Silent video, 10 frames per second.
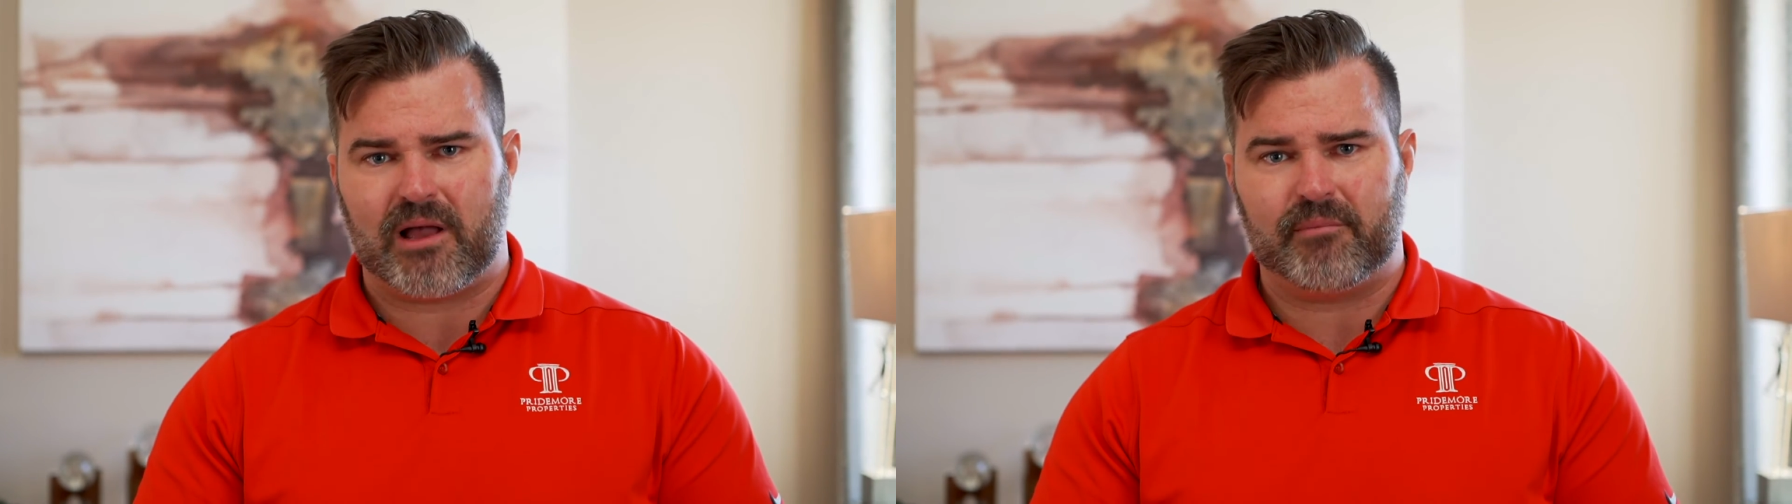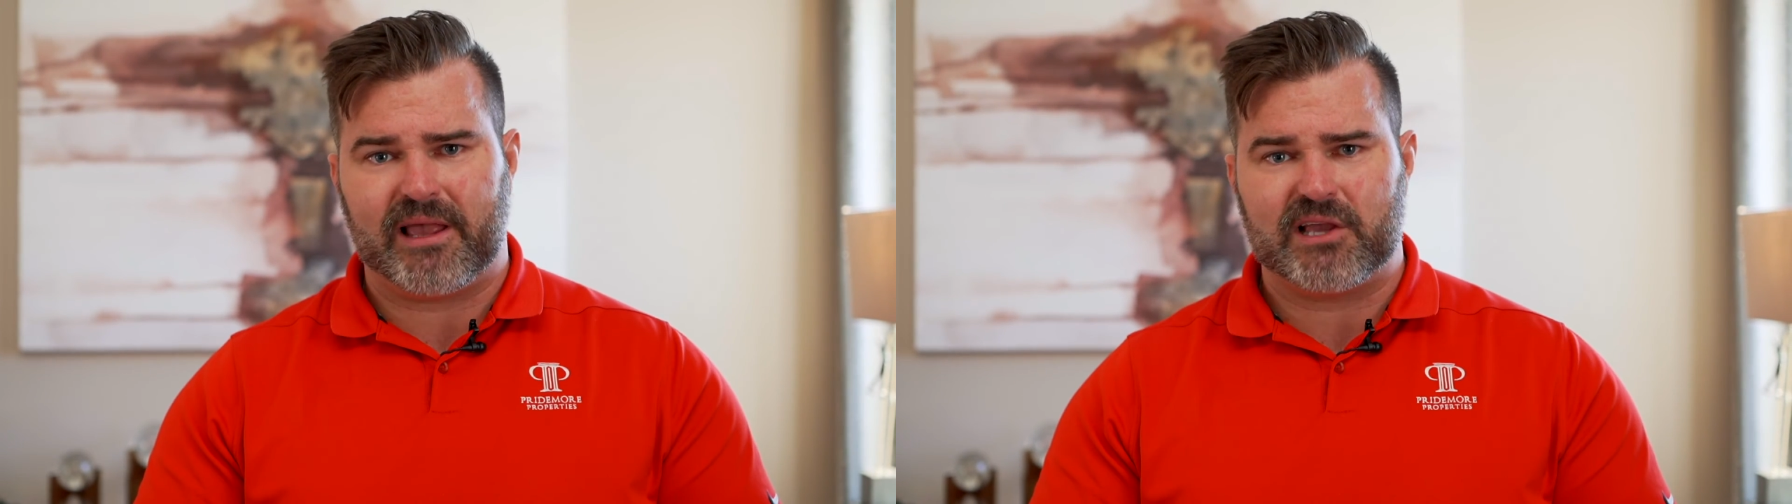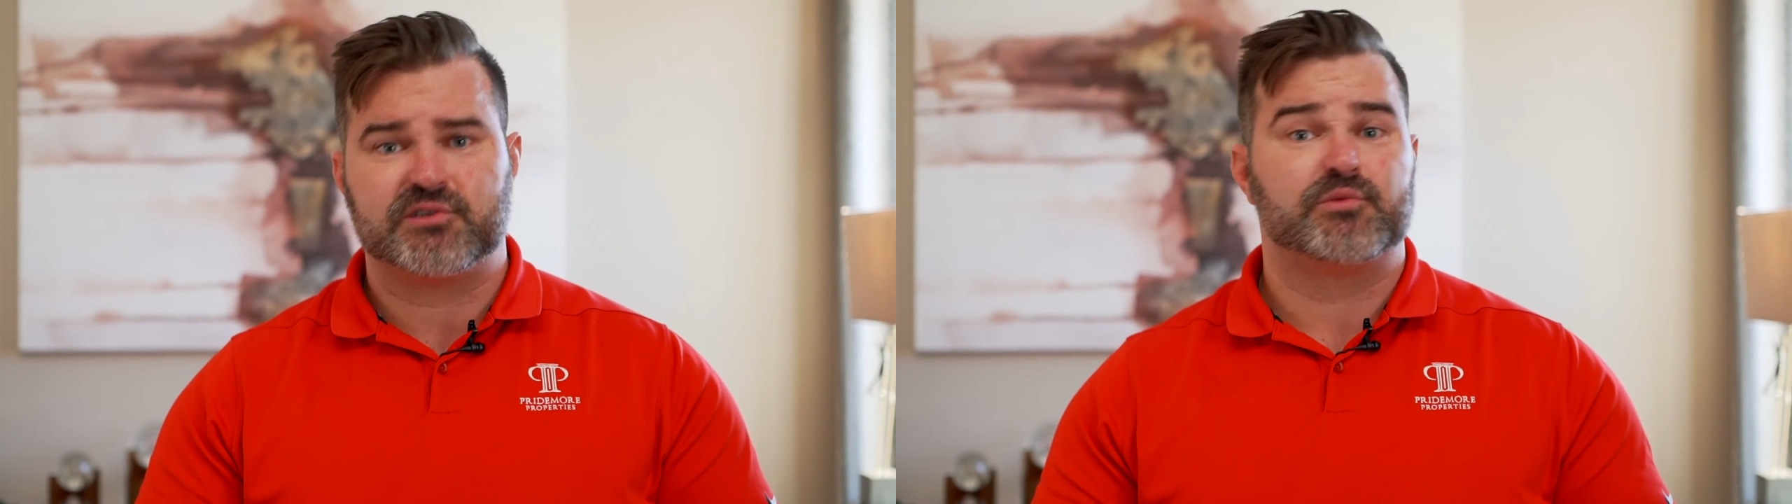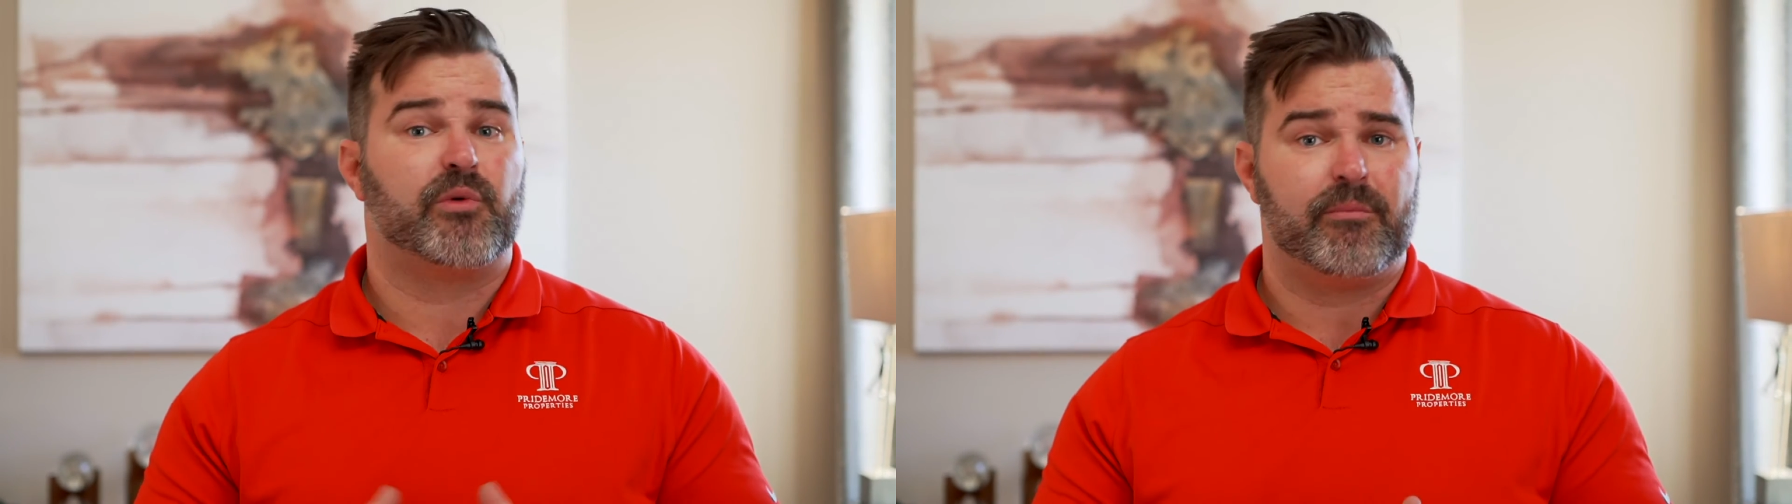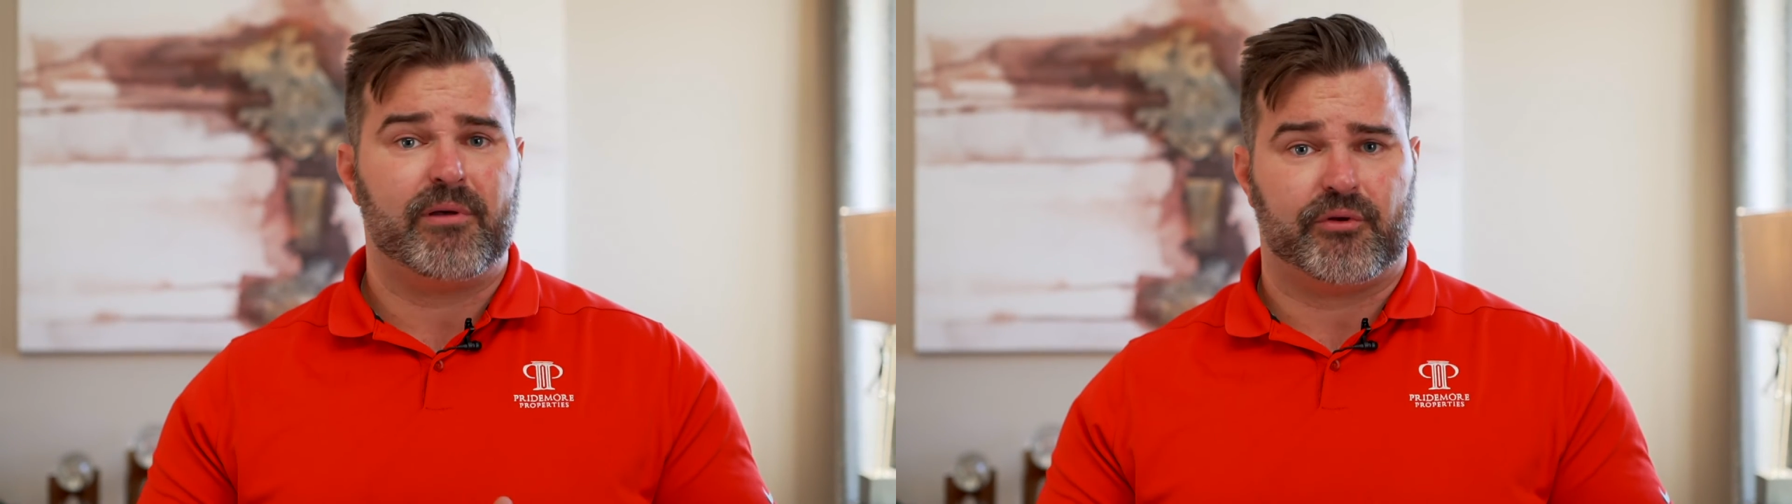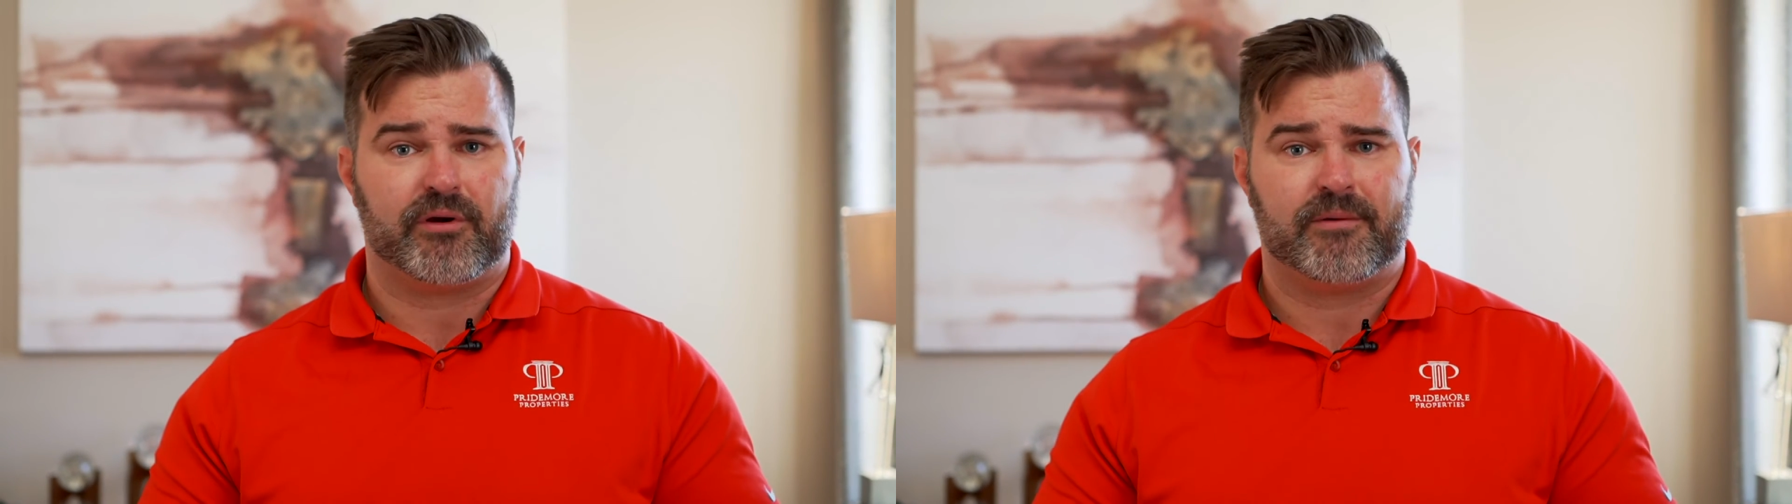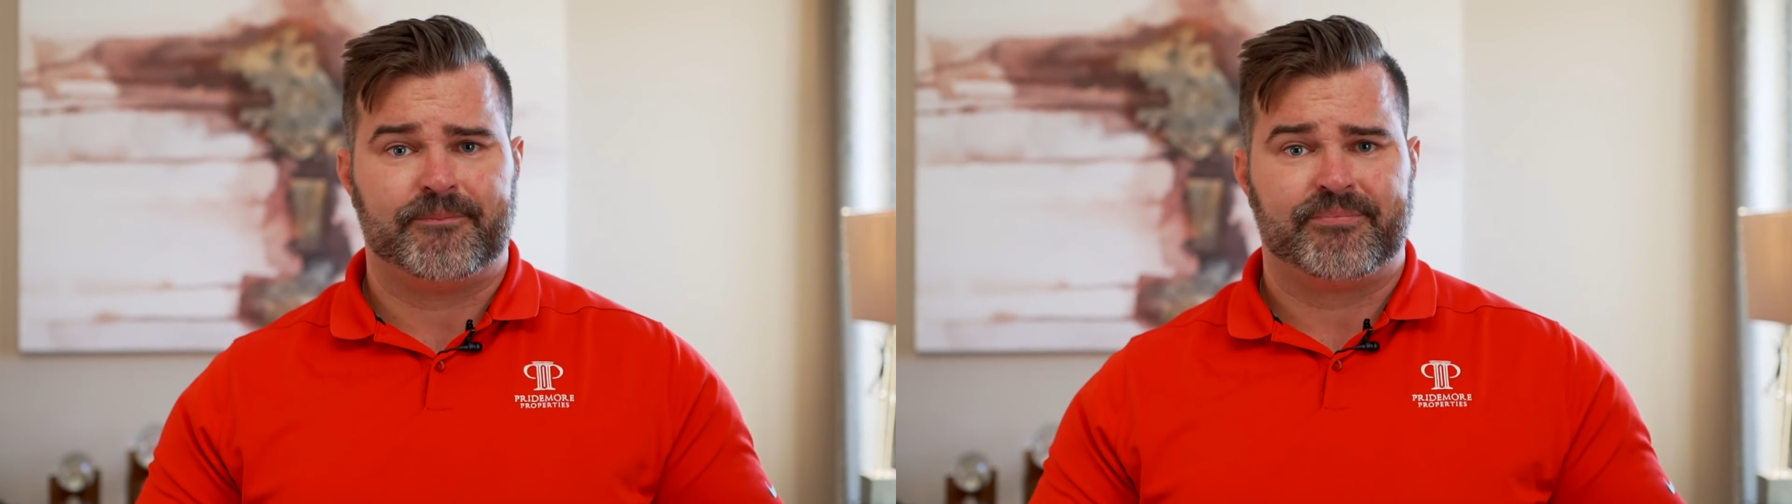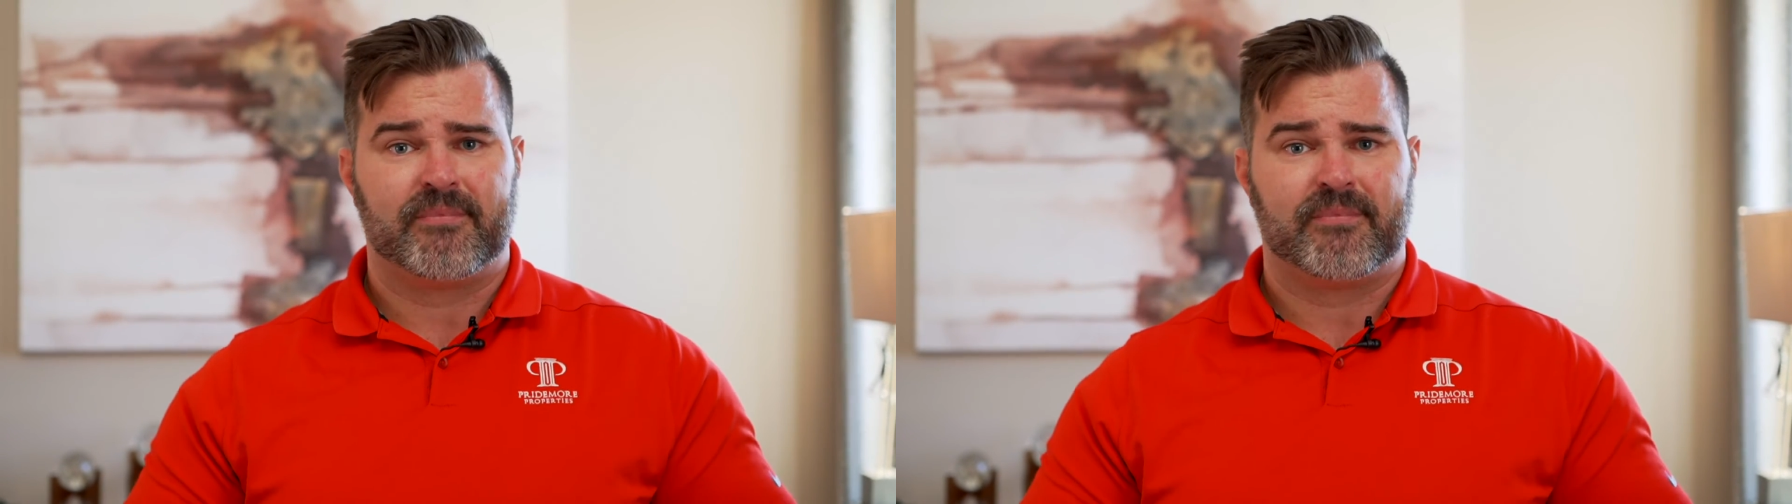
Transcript: obligations with the builder